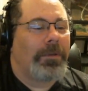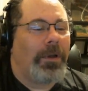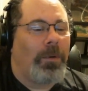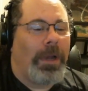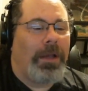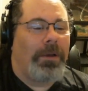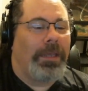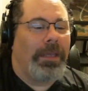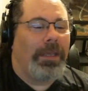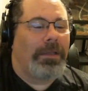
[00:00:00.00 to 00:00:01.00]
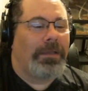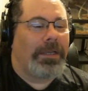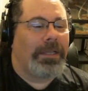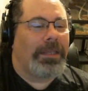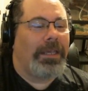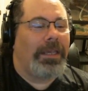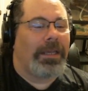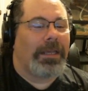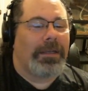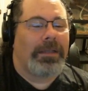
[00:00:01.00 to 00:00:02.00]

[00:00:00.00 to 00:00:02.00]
Oh wow, yeah, look at that.